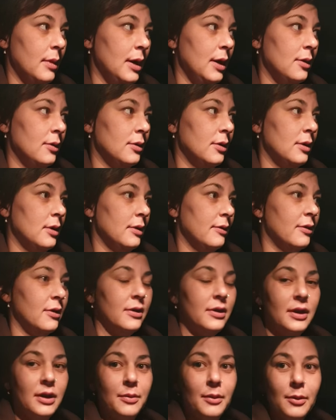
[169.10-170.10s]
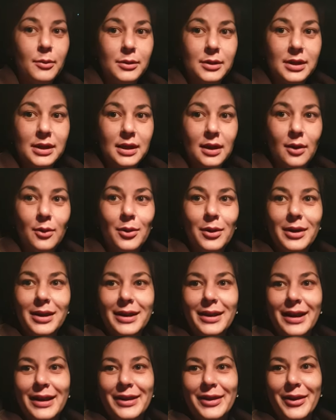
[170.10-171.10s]
hold on, I've got to think about
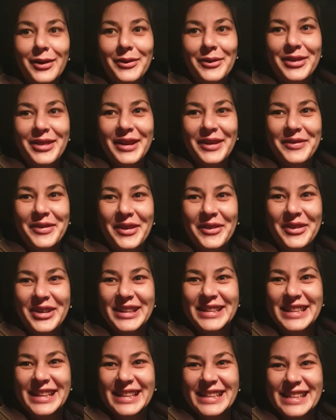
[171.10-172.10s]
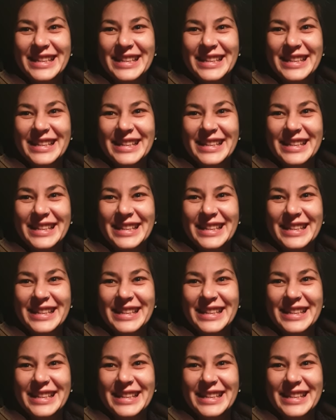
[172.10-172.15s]
what I've got to think about what I did